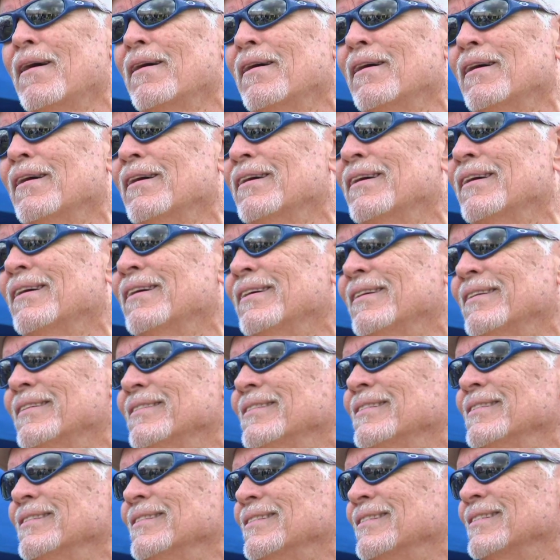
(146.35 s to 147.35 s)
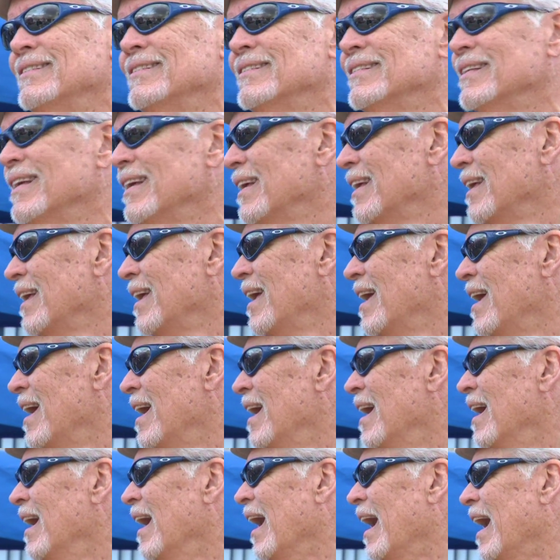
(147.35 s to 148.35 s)
with the artists that
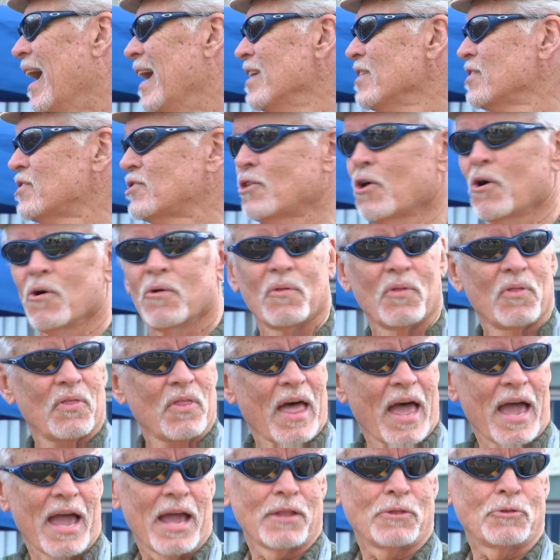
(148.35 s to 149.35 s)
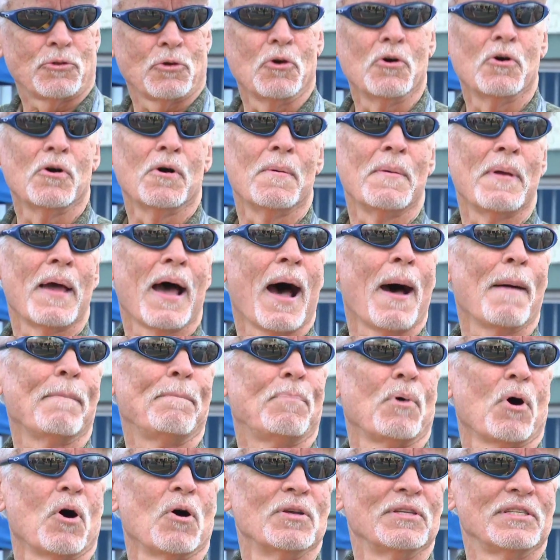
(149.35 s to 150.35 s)
uh, come and play for free
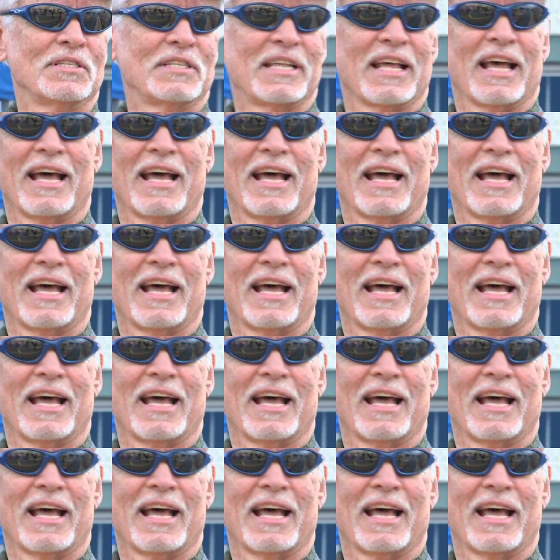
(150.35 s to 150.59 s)
to, for the